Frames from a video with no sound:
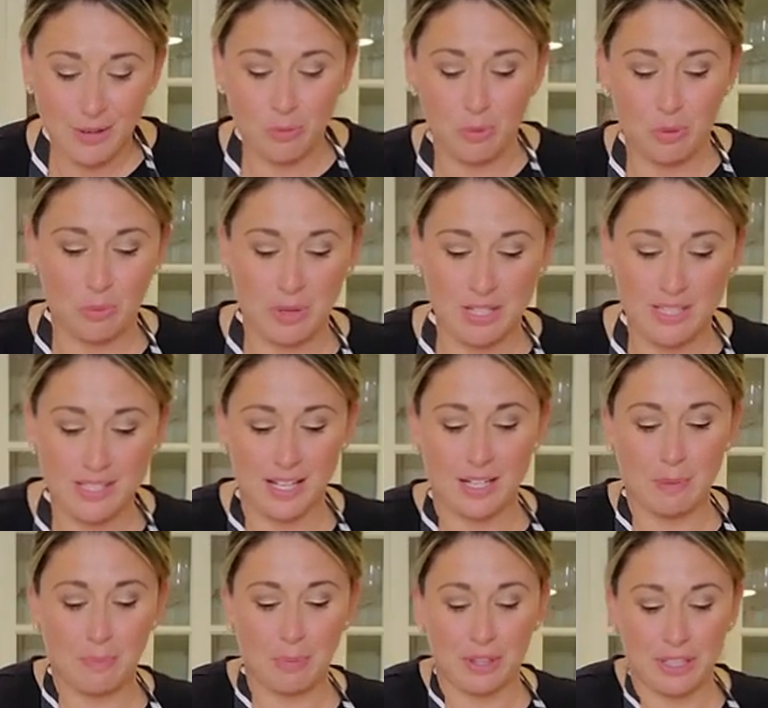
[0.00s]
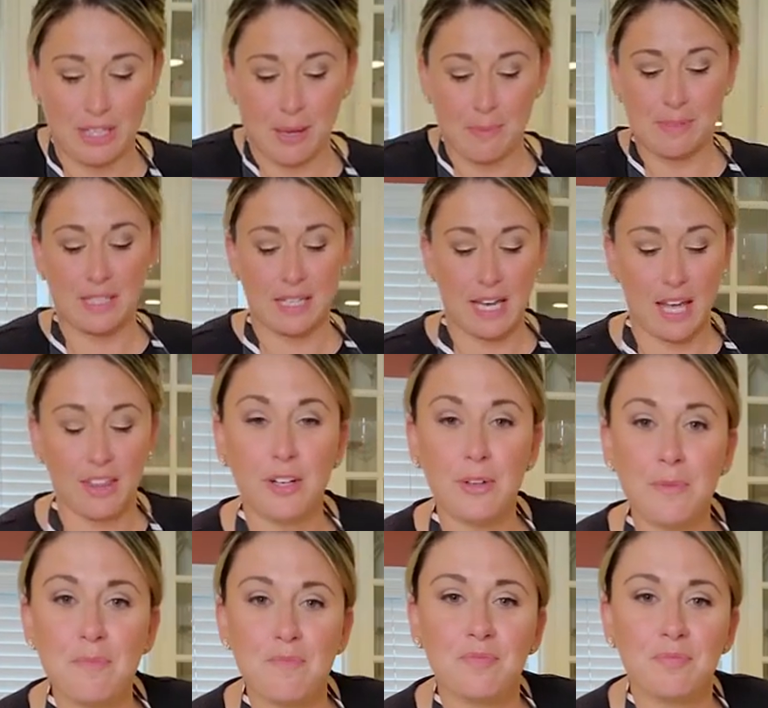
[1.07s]
when we decide to put the cups together.
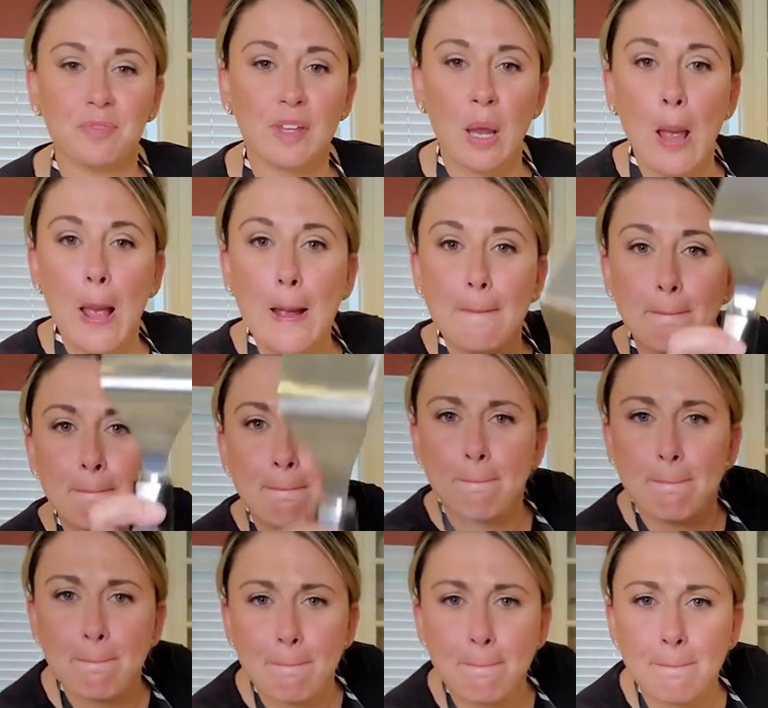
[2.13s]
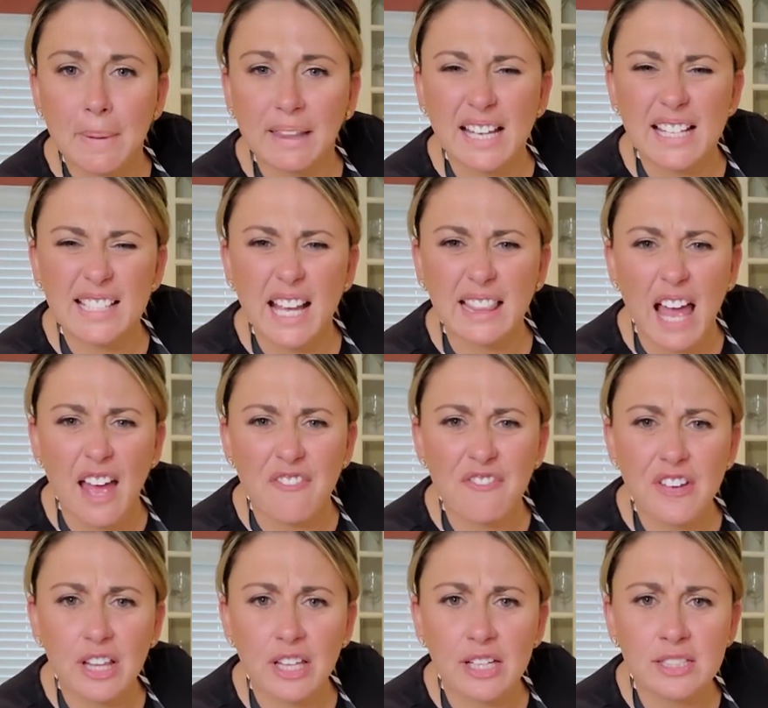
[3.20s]
But let's get that
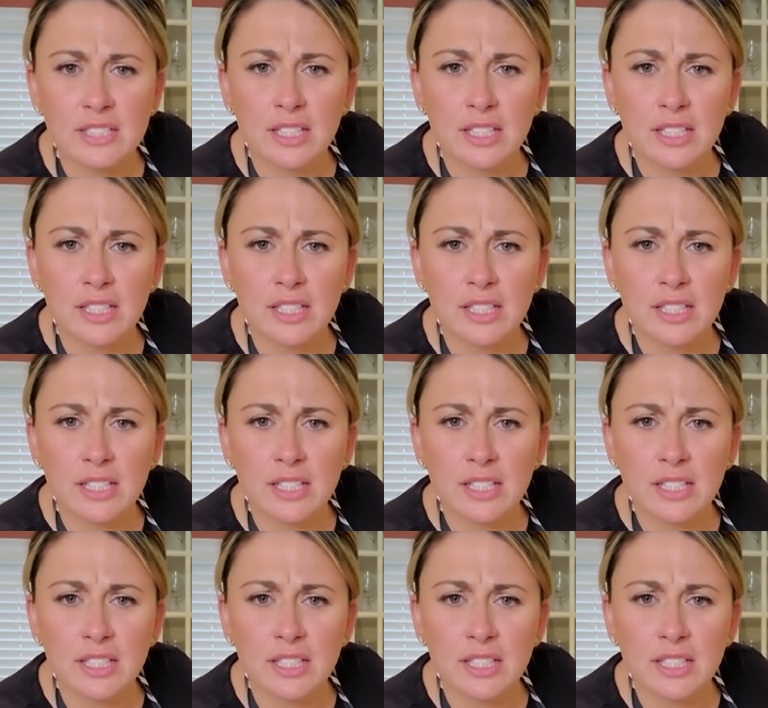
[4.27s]
filling